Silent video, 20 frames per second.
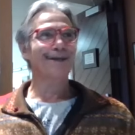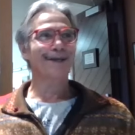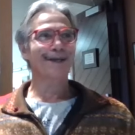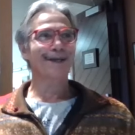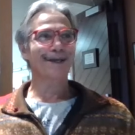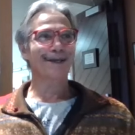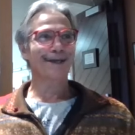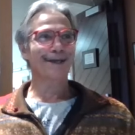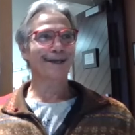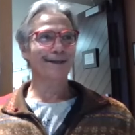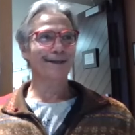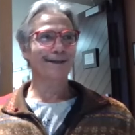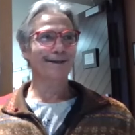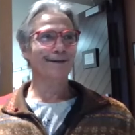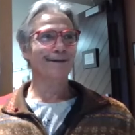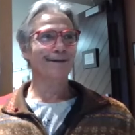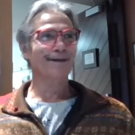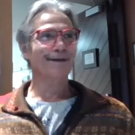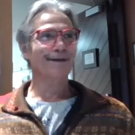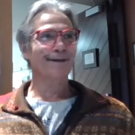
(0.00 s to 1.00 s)

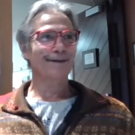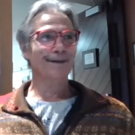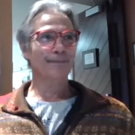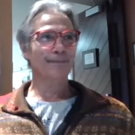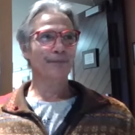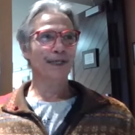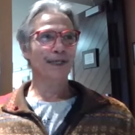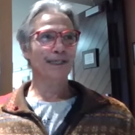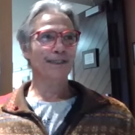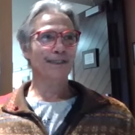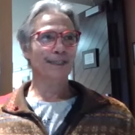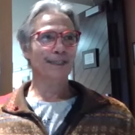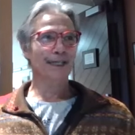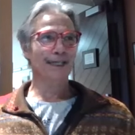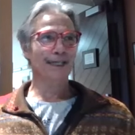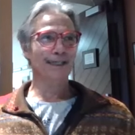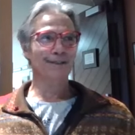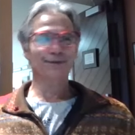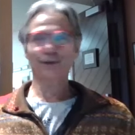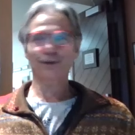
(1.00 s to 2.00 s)
And the best
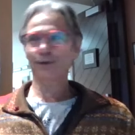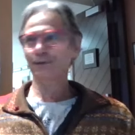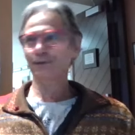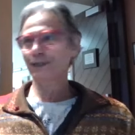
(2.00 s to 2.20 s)
change for